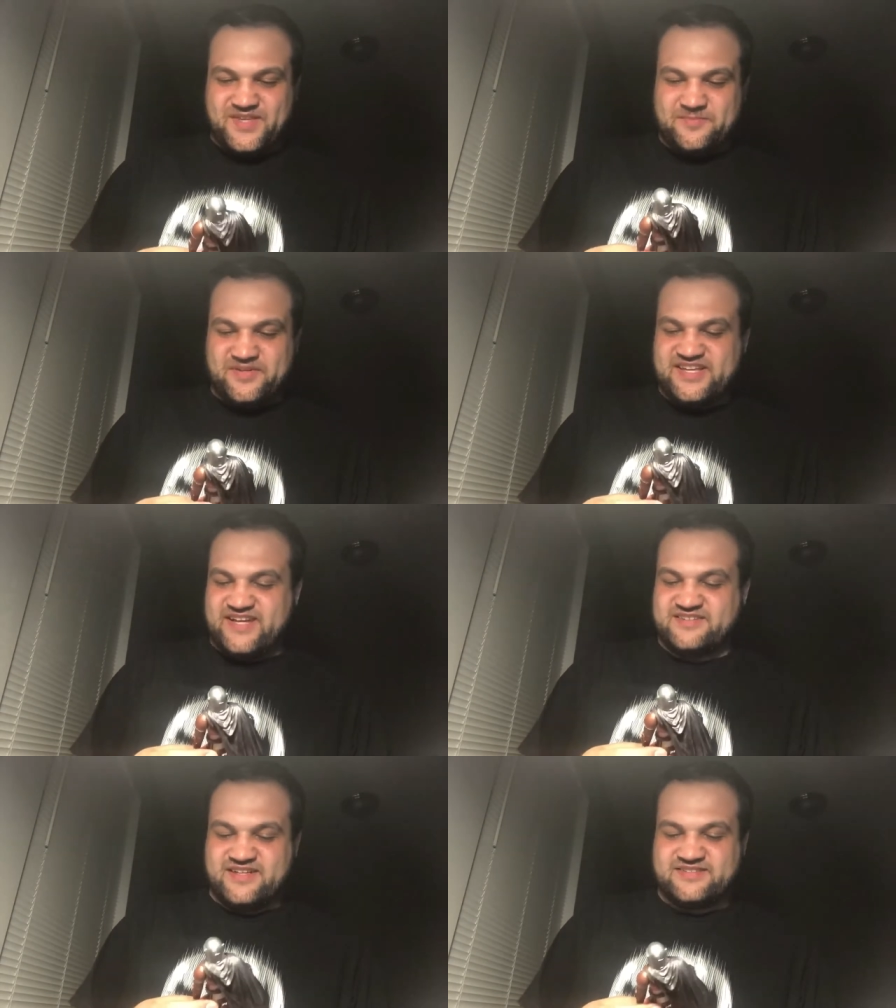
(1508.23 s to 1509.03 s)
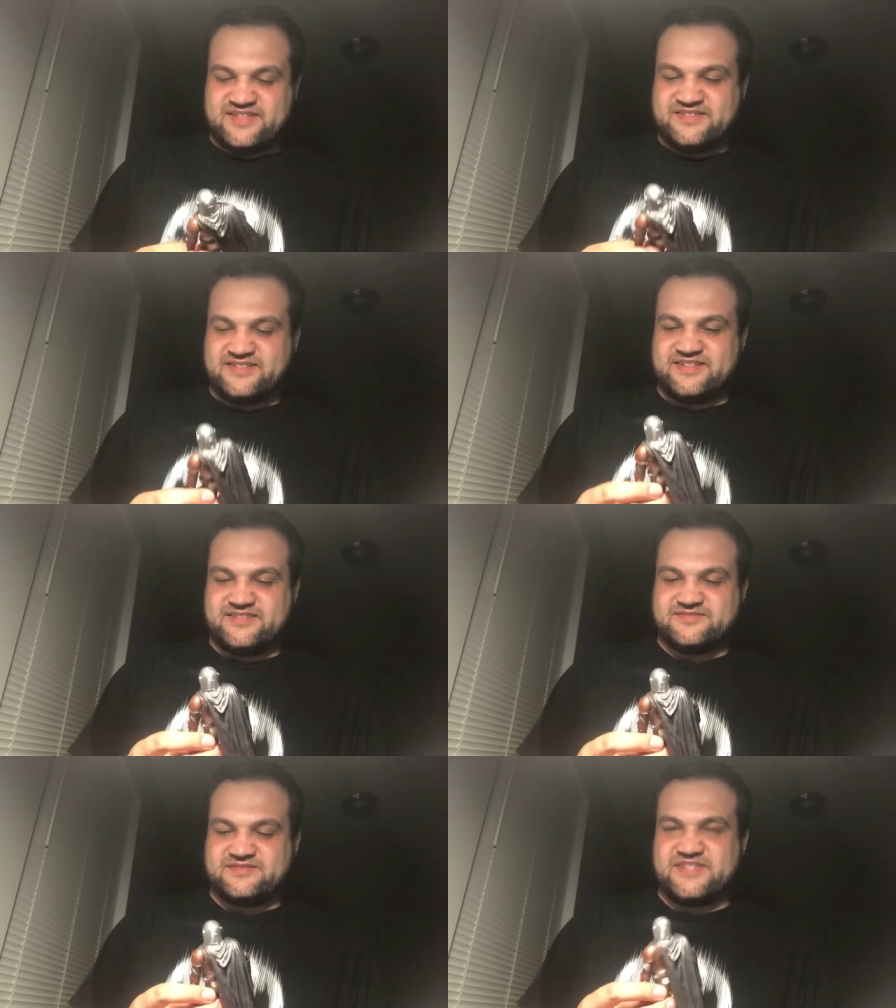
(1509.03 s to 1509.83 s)
but yeah, it's
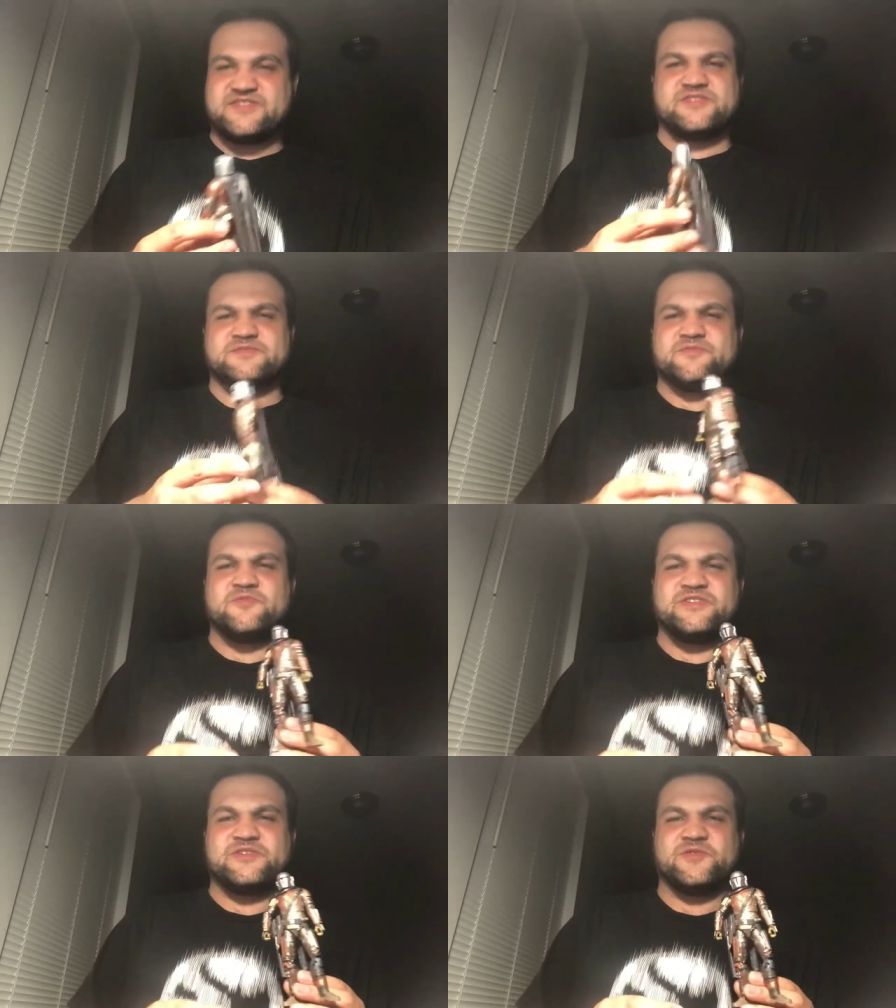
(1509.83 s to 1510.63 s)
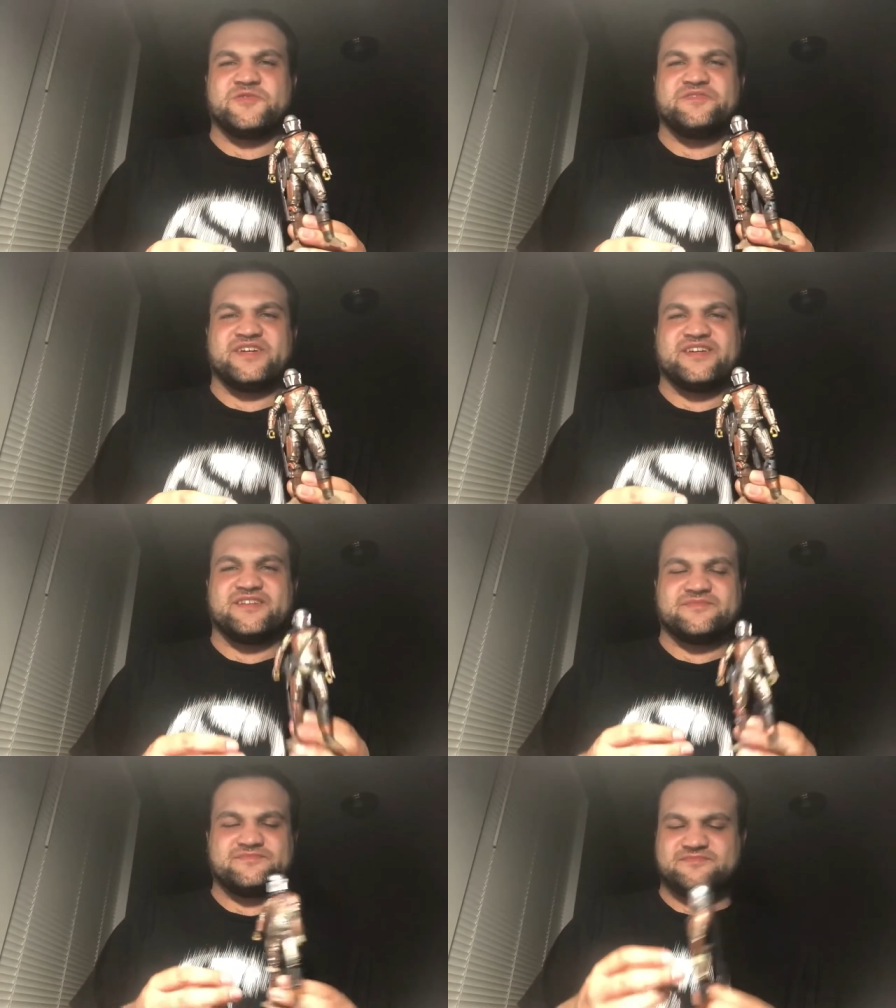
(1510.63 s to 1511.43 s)
a it's a really cool figure.